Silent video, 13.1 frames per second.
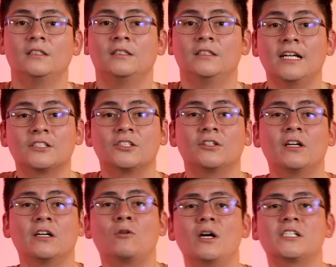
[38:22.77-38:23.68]
Yeah, so
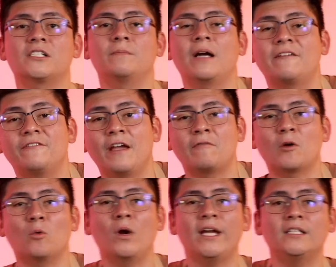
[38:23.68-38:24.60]
good question. My
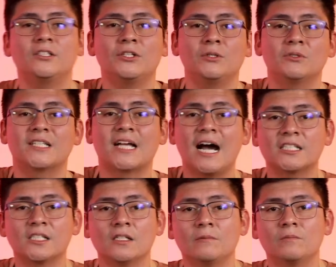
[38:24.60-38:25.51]
favorite way to use
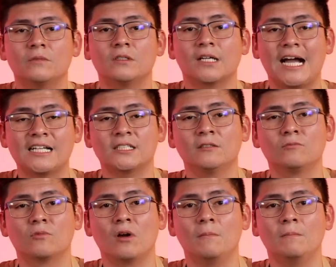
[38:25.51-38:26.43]
Gosselin
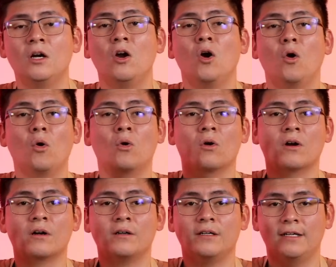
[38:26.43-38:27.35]
rum
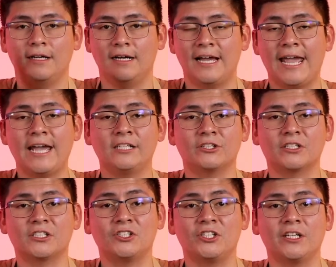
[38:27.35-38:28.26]
or
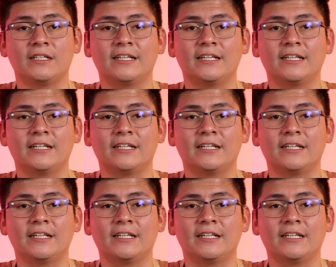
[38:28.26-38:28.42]
Hendrick's gin.